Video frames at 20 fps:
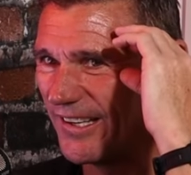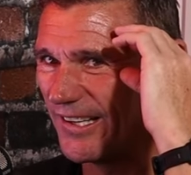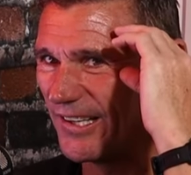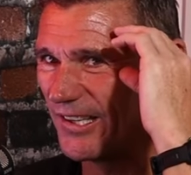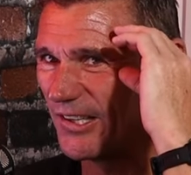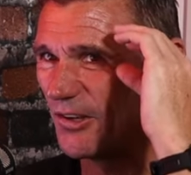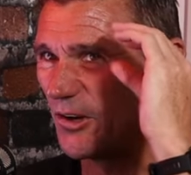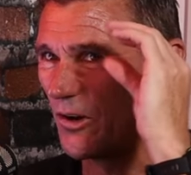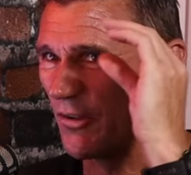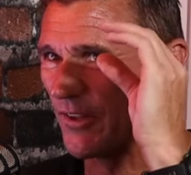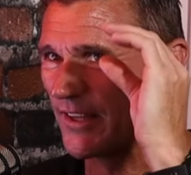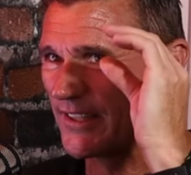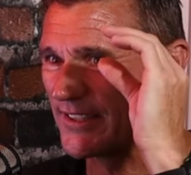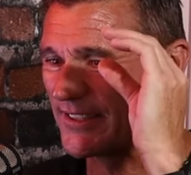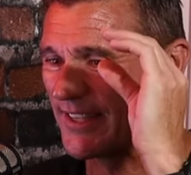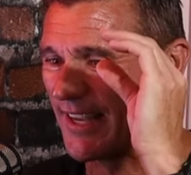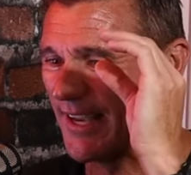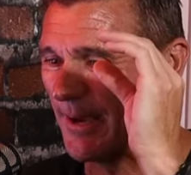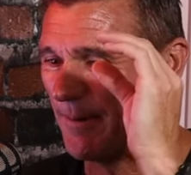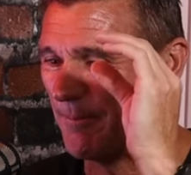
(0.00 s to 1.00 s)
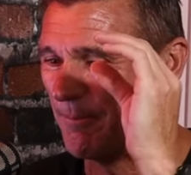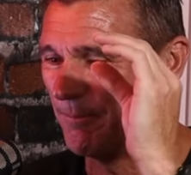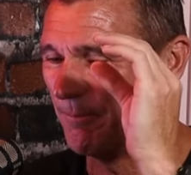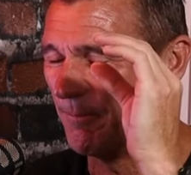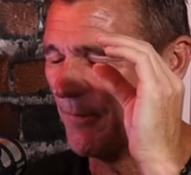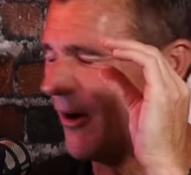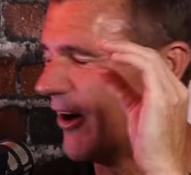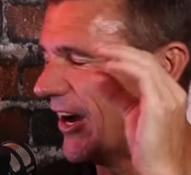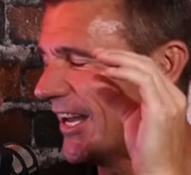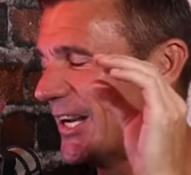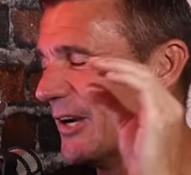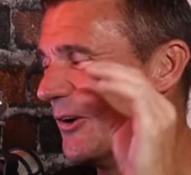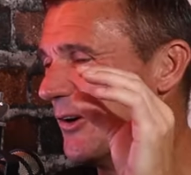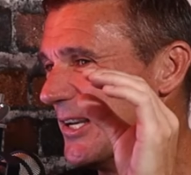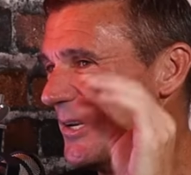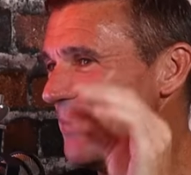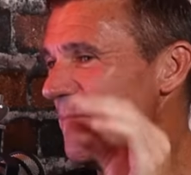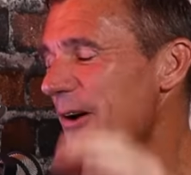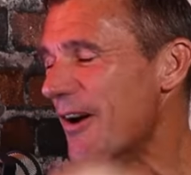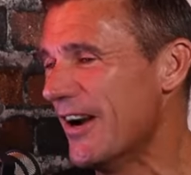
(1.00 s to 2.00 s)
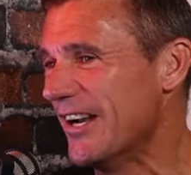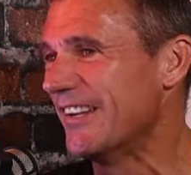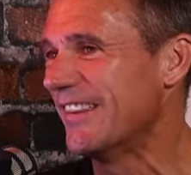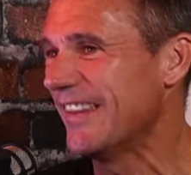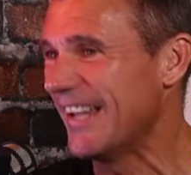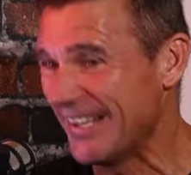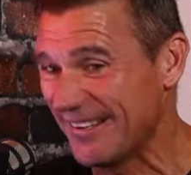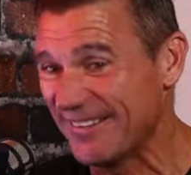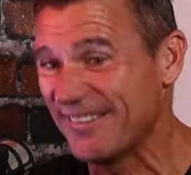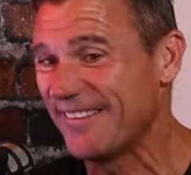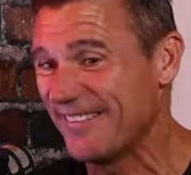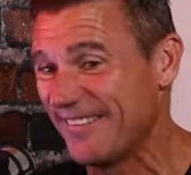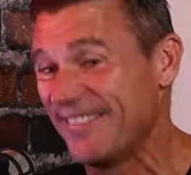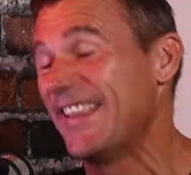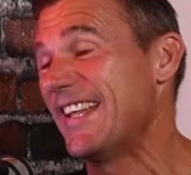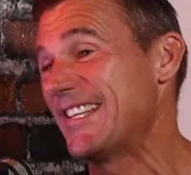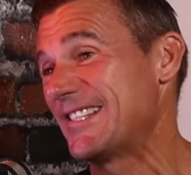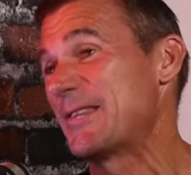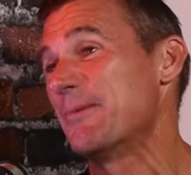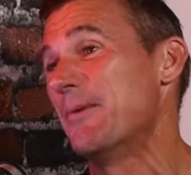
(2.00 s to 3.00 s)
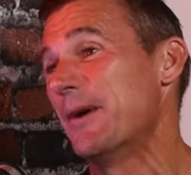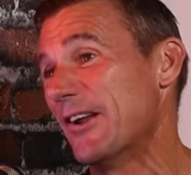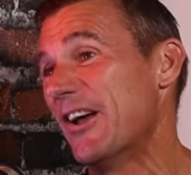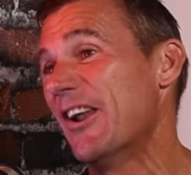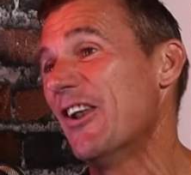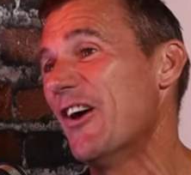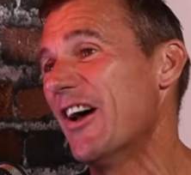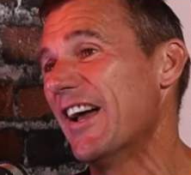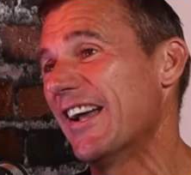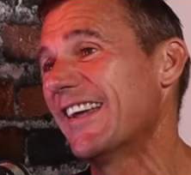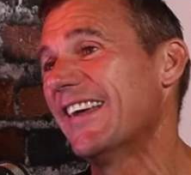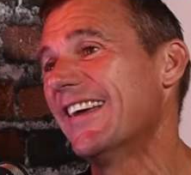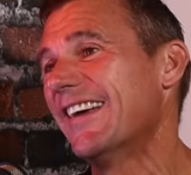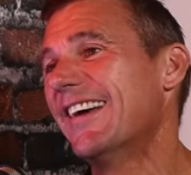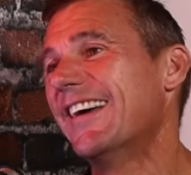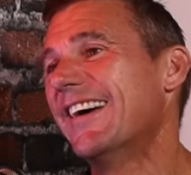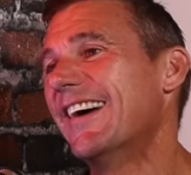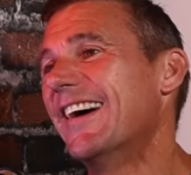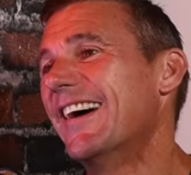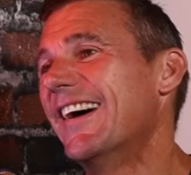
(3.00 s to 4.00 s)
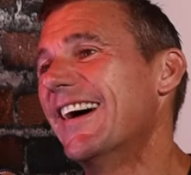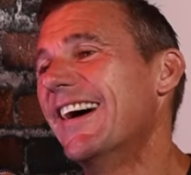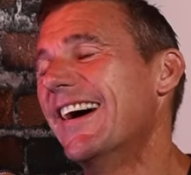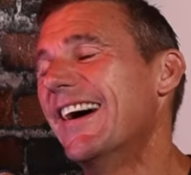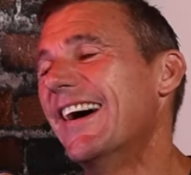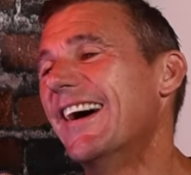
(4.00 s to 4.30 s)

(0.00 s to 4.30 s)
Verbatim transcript: got this um, idea in your mind that that's the one I like. Well, I